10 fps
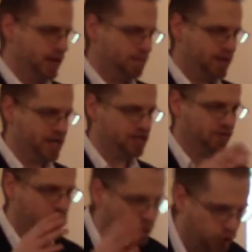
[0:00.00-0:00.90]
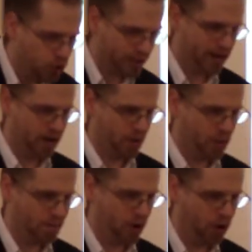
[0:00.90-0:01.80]
Because if you look at, at
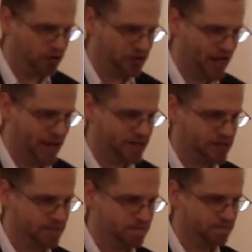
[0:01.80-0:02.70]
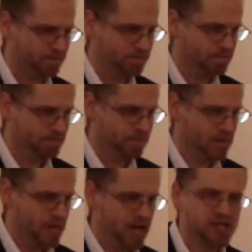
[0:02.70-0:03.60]
what Paul says,
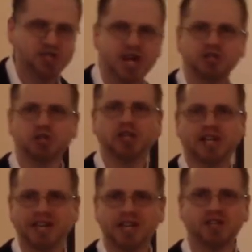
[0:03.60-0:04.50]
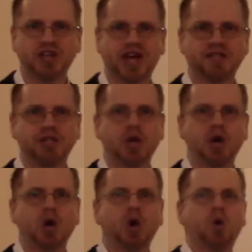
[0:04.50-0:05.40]
Essentially, he says,
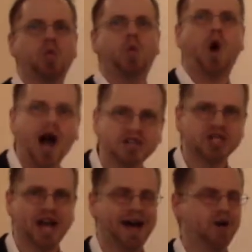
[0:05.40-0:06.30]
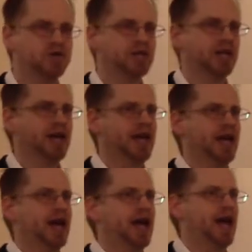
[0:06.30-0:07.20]
watch out
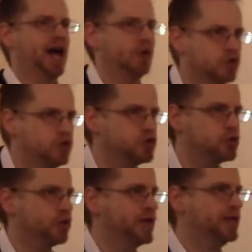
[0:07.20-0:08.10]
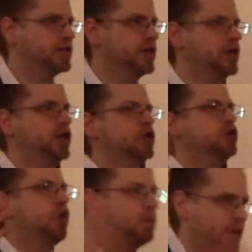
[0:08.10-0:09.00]
how you treat
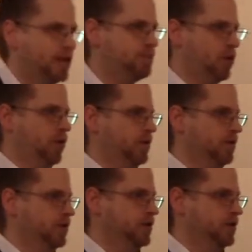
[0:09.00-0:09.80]
your people.